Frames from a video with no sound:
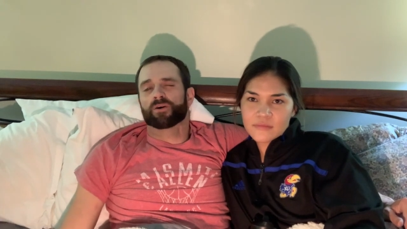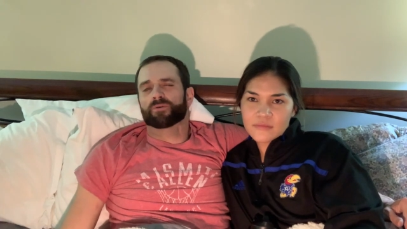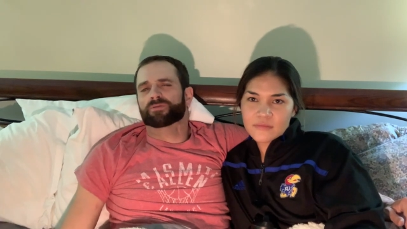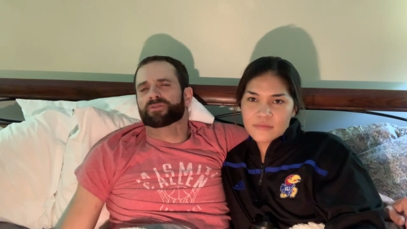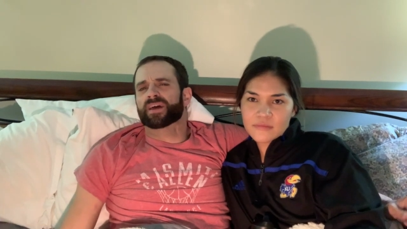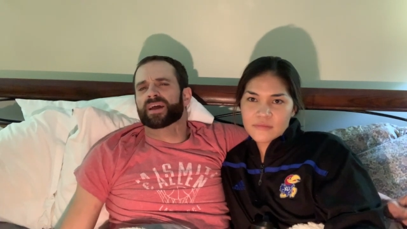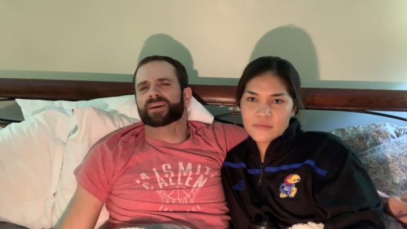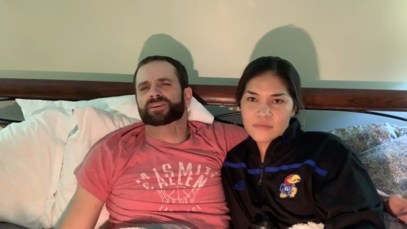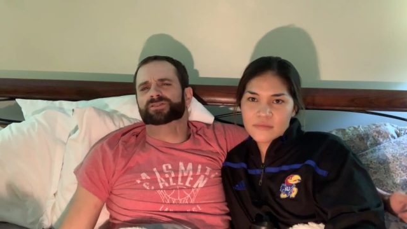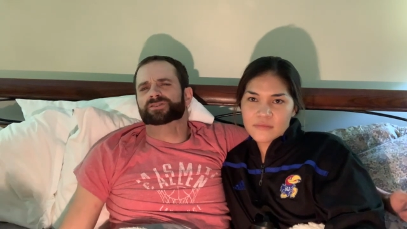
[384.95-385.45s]

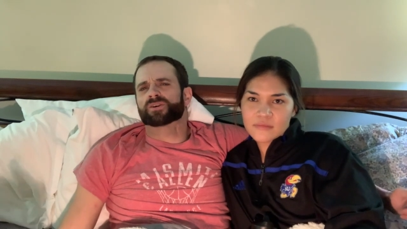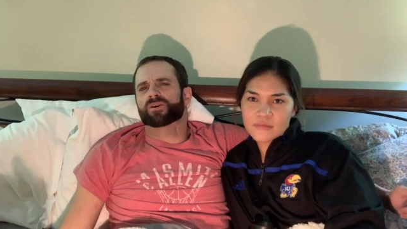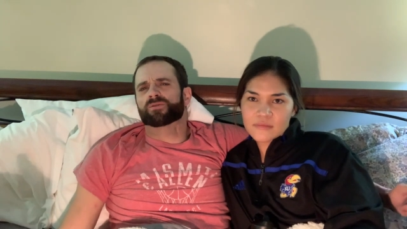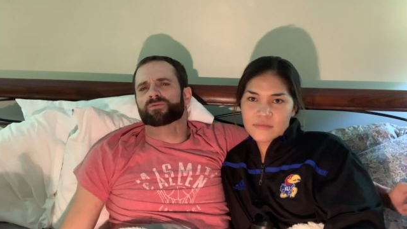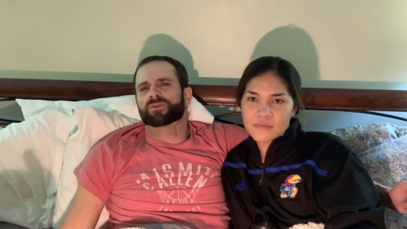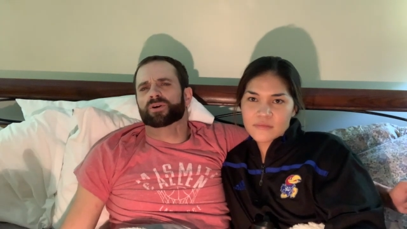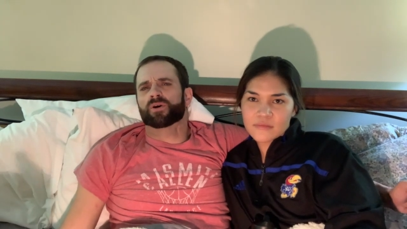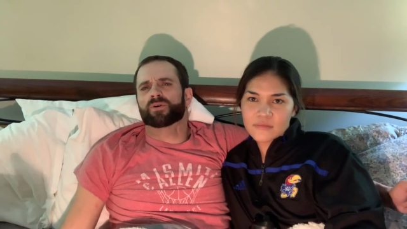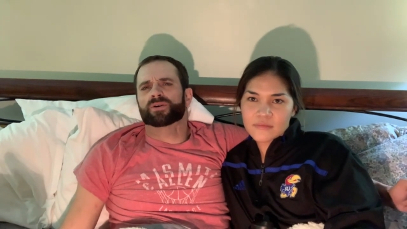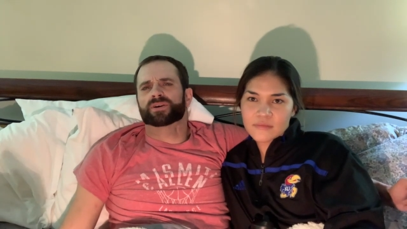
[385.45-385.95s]
Speaker 1: things don't
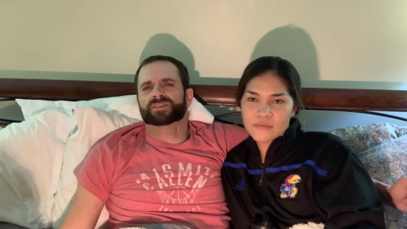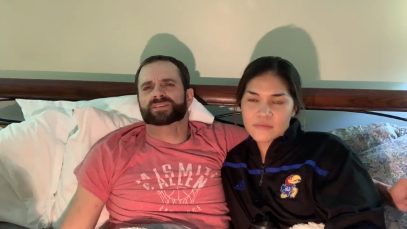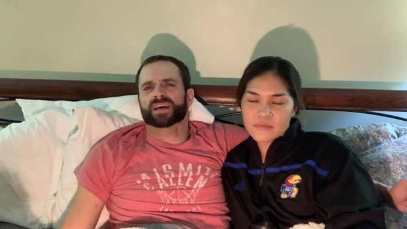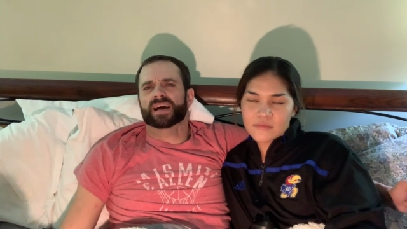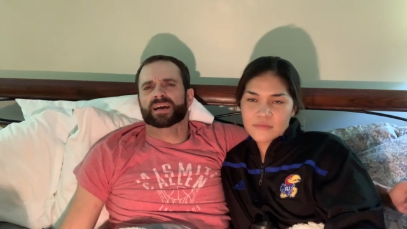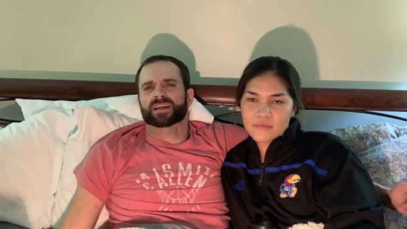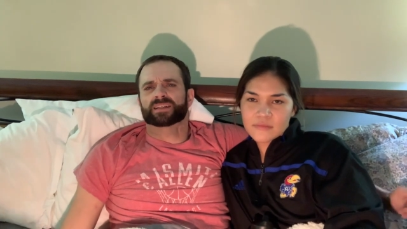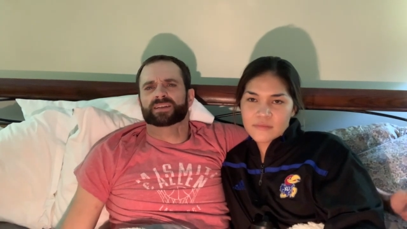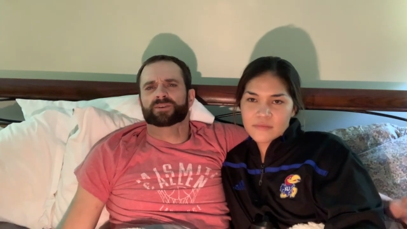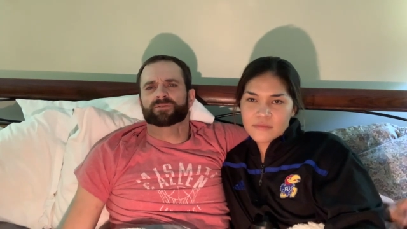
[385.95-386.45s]
go
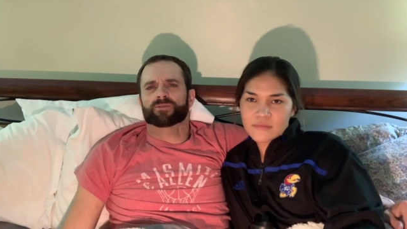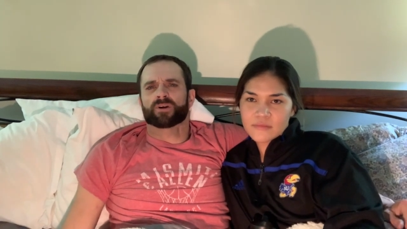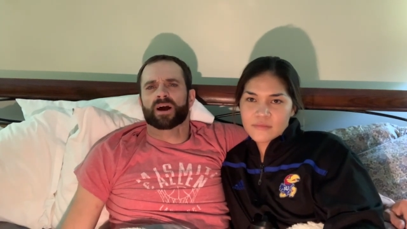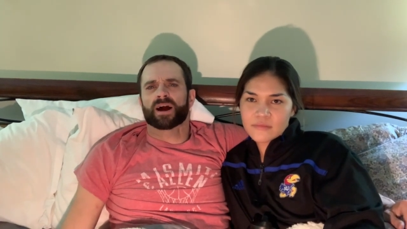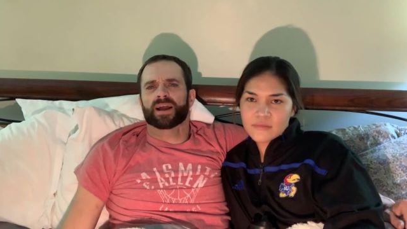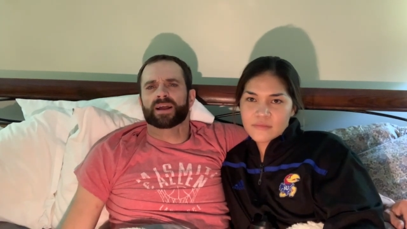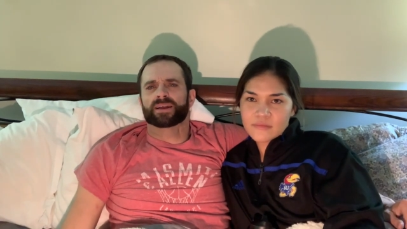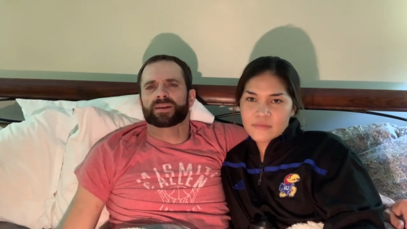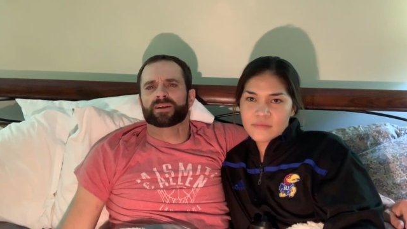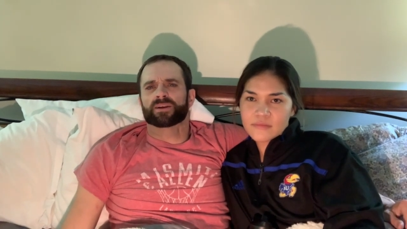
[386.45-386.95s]
exactly right,
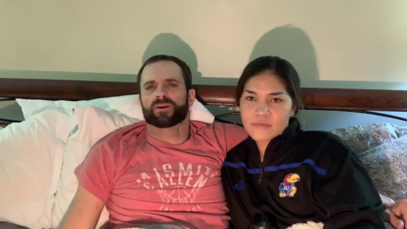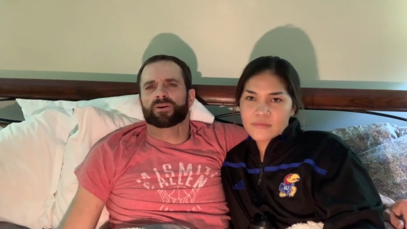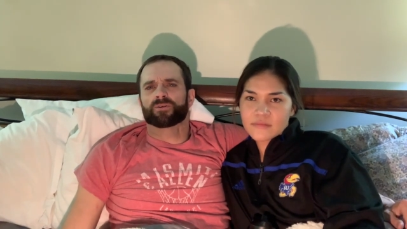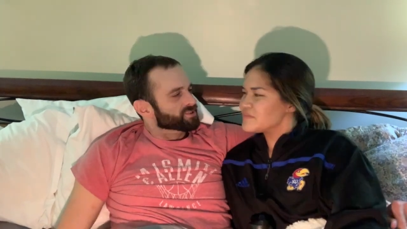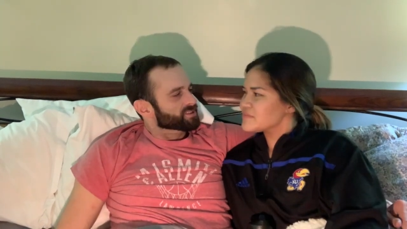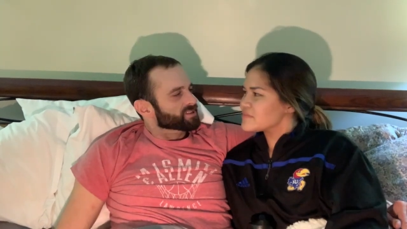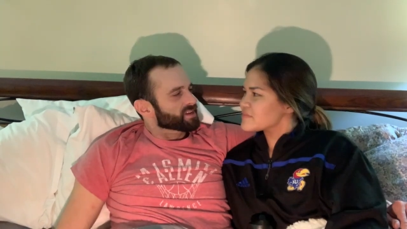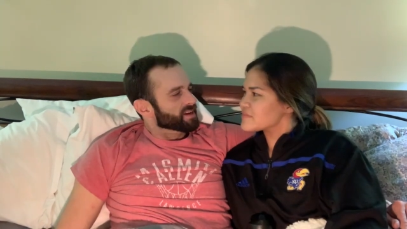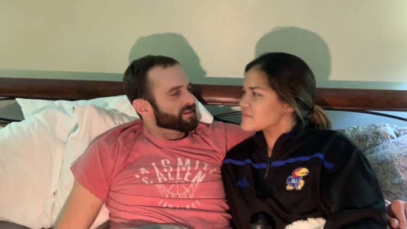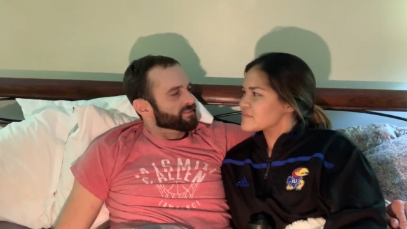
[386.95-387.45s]
you know,
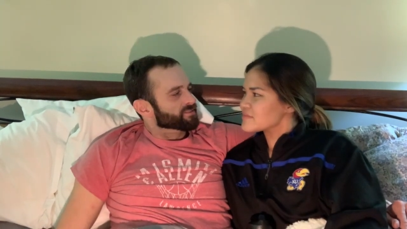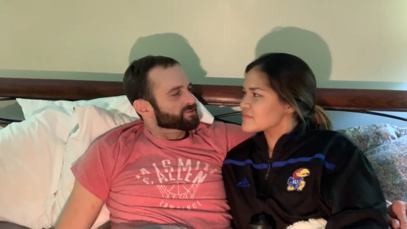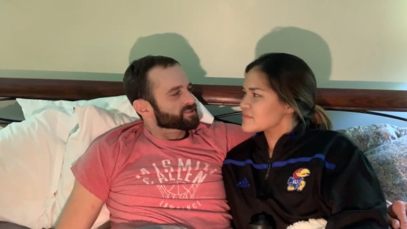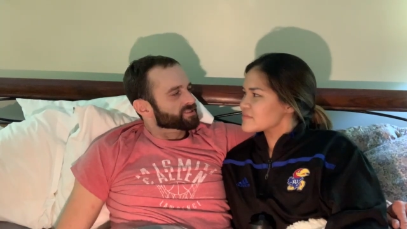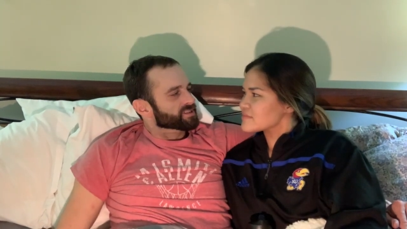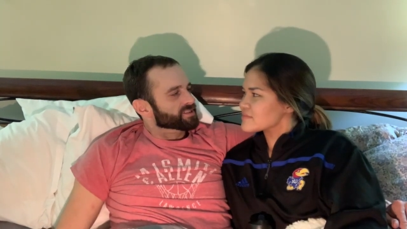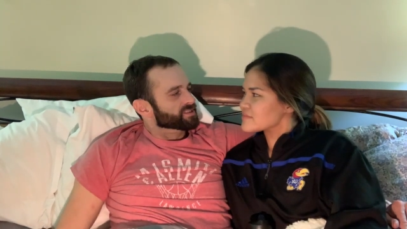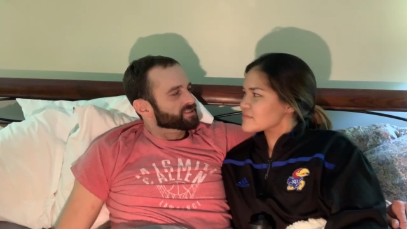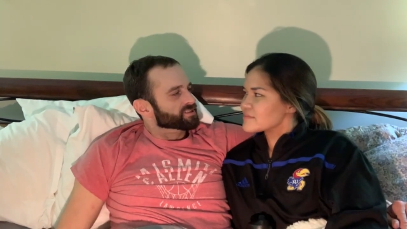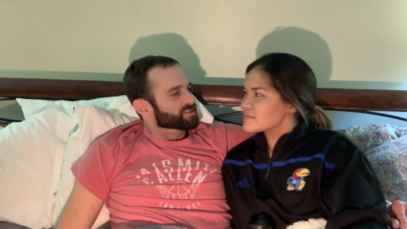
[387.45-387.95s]
ever
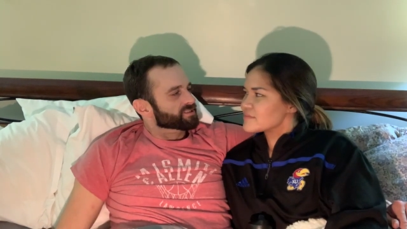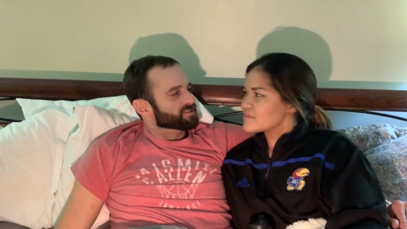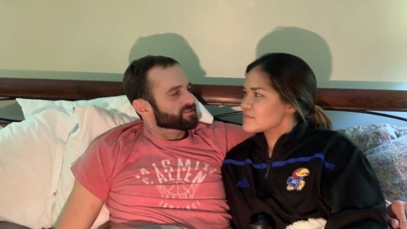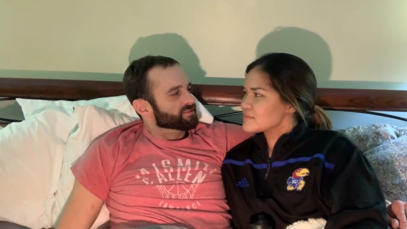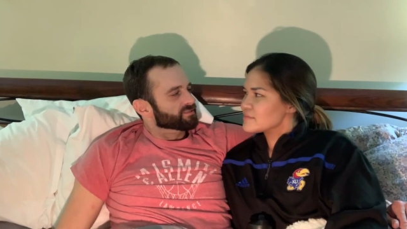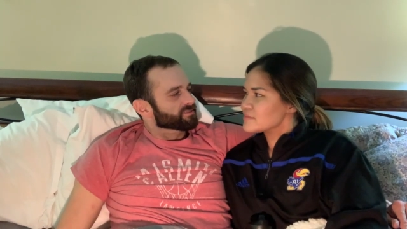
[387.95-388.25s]
since